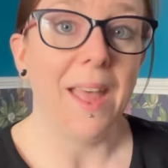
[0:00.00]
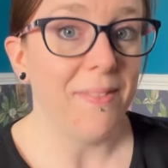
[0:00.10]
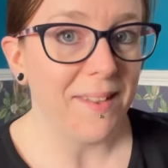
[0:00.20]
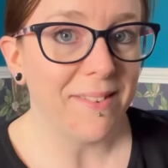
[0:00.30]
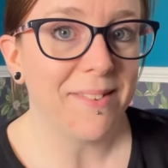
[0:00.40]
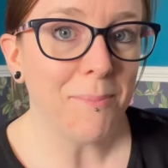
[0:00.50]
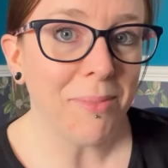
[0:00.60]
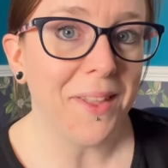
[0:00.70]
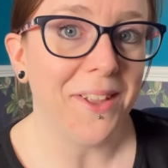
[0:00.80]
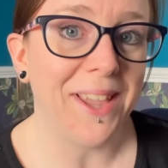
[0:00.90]
And then
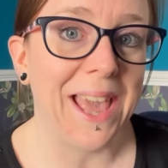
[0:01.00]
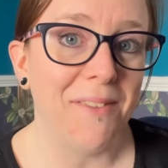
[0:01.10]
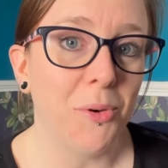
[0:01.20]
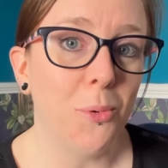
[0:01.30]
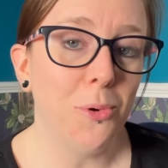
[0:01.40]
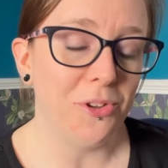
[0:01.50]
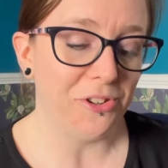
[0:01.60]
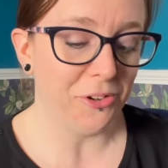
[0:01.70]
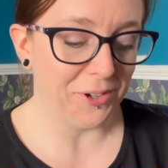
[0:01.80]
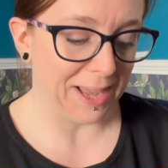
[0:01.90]
something I have
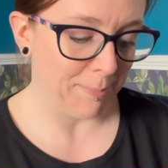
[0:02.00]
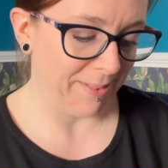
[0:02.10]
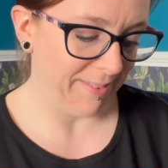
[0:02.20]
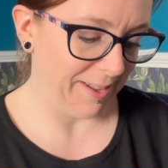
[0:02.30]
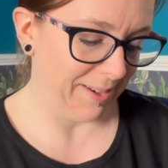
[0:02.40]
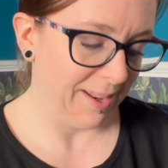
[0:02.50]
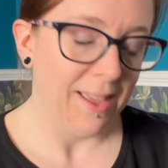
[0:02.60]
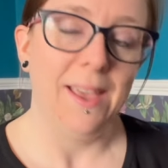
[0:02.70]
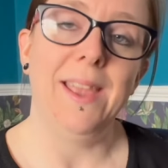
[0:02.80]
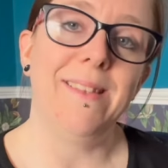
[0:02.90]
ordered on Amazon
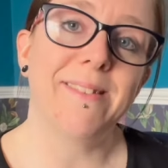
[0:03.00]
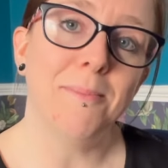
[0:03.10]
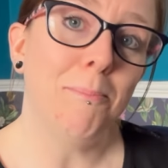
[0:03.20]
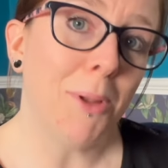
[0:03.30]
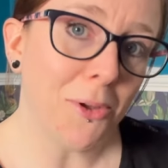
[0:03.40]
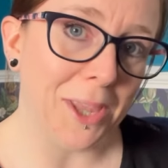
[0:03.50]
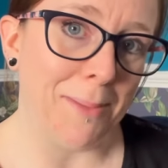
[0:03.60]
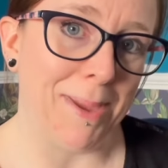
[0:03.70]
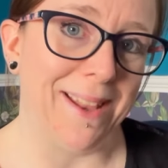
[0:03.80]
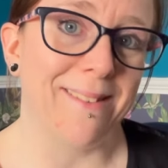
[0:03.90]
is some
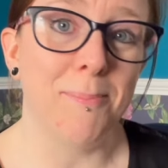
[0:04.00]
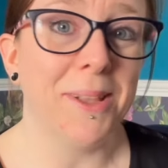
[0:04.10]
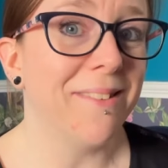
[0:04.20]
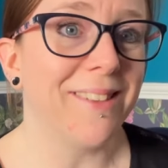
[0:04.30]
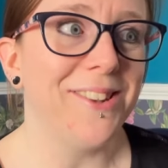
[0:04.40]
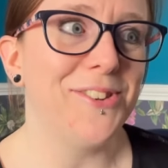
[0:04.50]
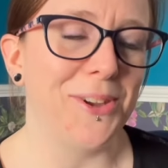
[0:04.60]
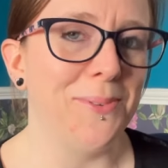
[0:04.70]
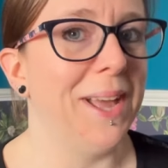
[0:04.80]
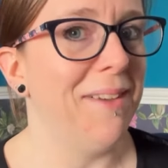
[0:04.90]
blocking mats because I
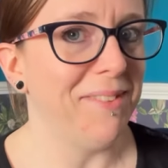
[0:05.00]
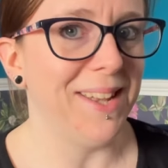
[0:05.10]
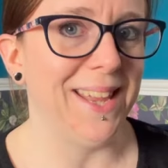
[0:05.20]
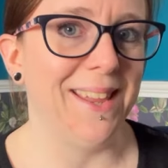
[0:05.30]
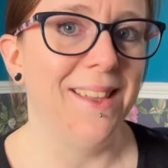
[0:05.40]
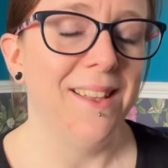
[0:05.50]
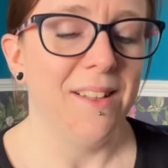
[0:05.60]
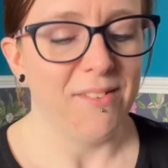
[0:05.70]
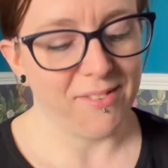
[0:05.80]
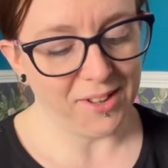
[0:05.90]
don't have any.
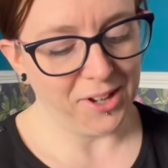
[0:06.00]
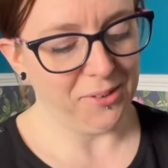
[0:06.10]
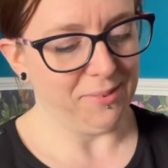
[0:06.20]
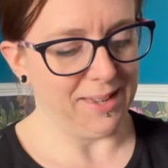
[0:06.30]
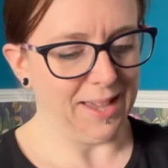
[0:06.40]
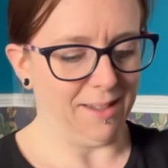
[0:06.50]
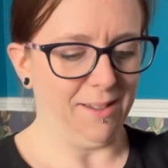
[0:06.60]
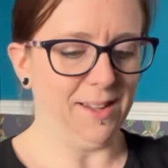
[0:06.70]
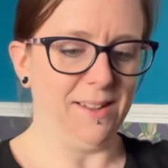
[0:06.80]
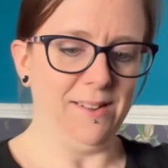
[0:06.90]
So yeah,
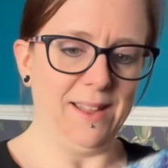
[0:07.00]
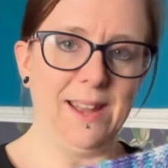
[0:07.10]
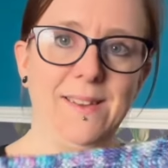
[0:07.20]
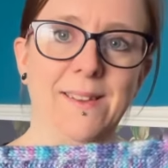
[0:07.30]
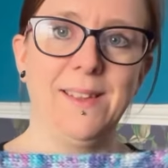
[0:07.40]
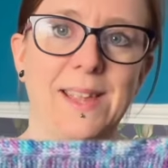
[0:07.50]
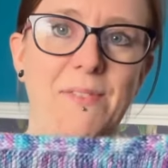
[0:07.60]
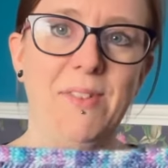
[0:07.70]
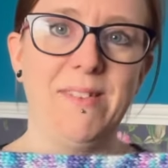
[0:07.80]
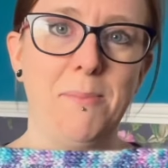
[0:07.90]
I can then
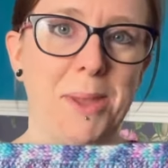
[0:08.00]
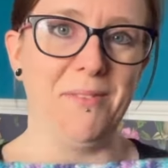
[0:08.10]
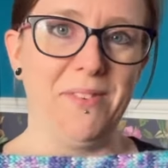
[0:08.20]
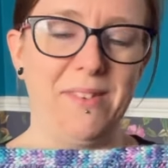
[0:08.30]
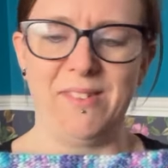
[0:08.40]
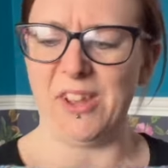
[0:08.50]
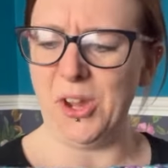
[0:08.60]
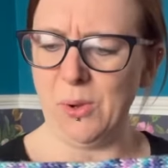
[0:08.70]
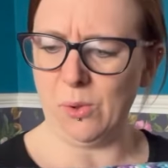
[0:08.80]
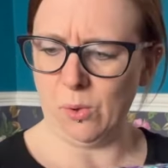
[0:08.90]
give this a bit of a
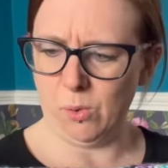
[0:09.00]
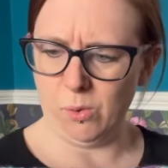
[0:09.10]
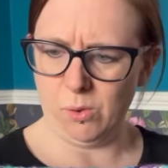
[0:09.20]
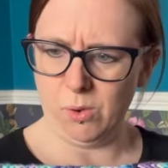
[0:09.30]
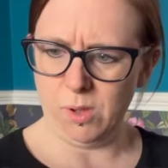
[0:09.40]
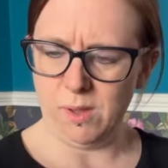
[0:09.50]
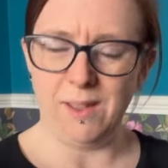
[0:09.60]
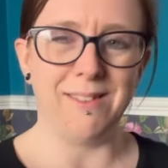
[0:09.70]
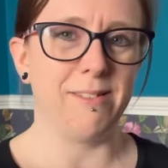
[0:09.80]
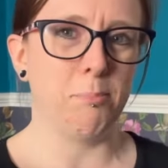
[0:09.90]
soak or
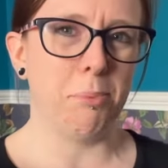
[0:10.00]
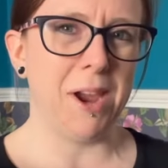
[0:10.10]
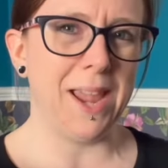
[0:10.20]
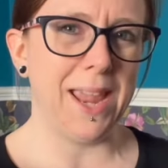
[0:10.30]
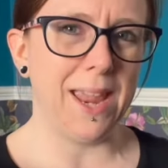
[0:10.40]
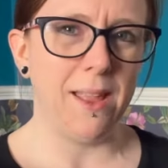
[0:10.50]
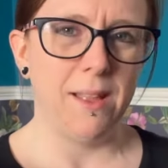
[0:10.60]
a spray.